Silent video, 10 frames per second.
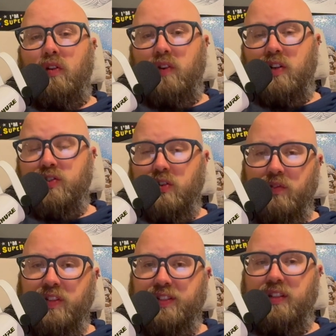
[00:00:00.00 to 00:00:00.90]
of our
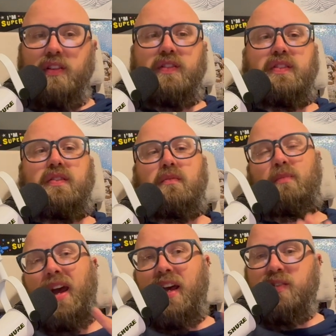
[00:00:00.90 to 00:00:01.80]
services,
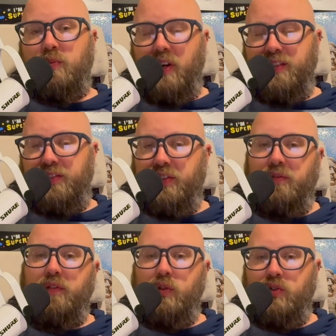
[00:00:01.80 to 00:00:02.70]
past, present,
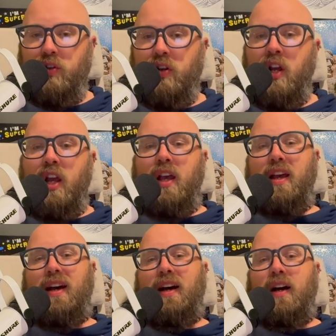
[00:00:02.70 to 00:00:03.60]
and future.
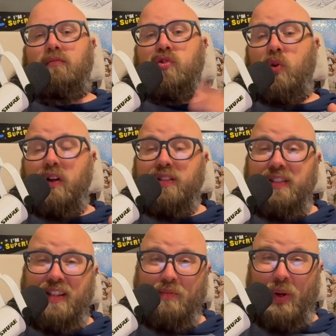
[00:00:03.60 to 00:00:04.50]
Um, join us
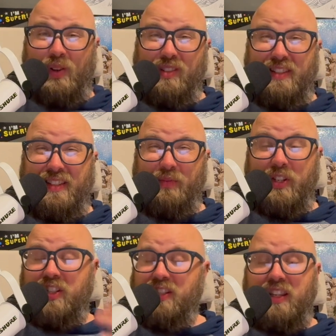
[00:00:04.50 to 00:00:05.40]
in person. We
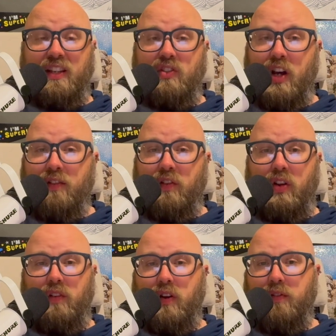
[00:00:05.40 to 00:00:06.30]
just kicked off
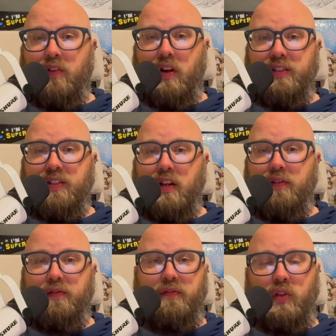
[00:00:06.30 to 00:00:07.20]
all of our fall
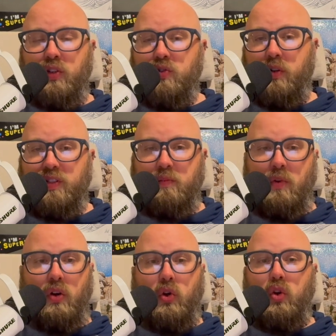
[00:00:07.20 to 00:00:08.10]
stuff. You can join a
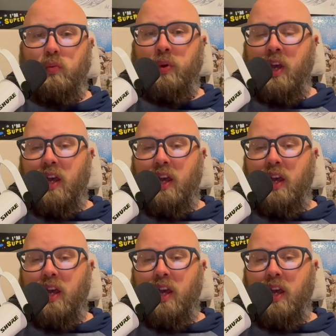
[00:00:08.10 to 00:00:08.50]
small group.